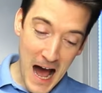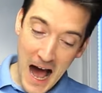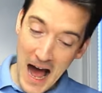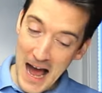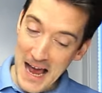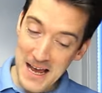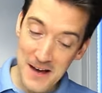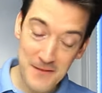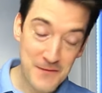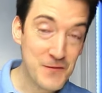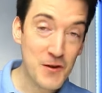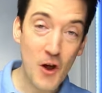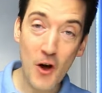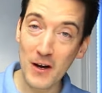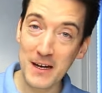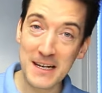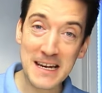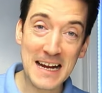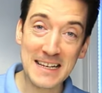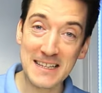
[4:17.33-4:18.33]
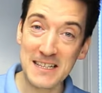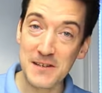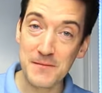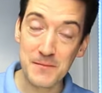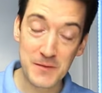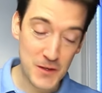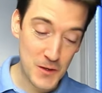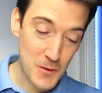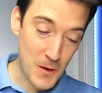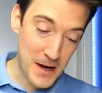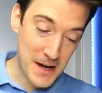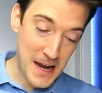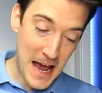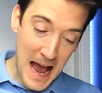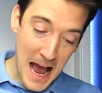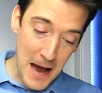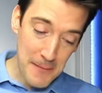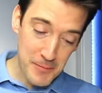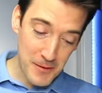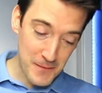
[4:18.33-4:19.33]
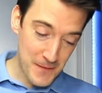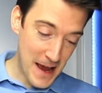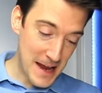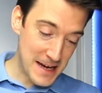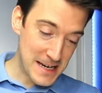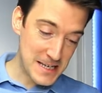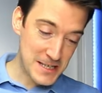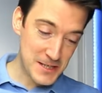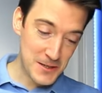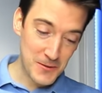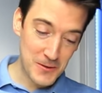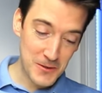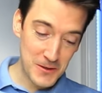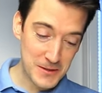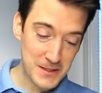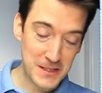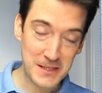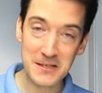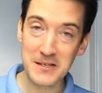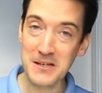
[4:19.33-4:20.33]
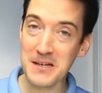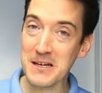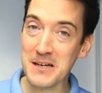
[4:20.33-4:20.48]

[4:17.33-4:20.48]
I have not connected him to an app of any sort.